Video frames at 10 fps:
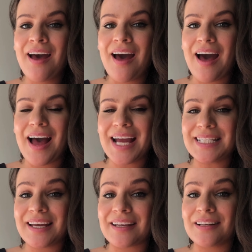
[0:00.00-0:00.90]
I
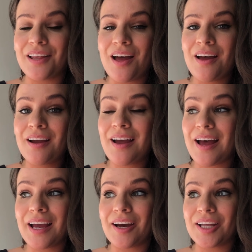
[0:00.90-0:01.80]
tagged along,
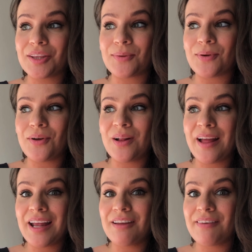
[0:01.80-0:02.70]
I got the role,
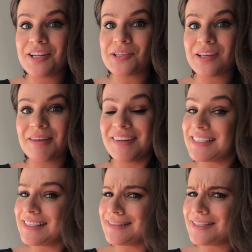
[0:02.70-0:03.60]
and eventually my
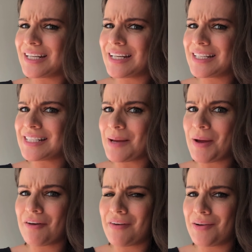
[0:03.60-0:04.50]
sister
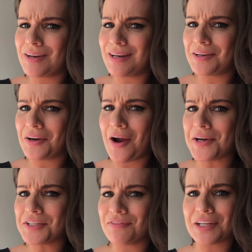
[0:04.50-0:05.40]
somehow found it in her heart
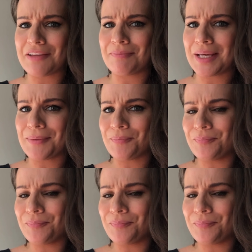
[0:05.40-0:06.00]
to forgive me.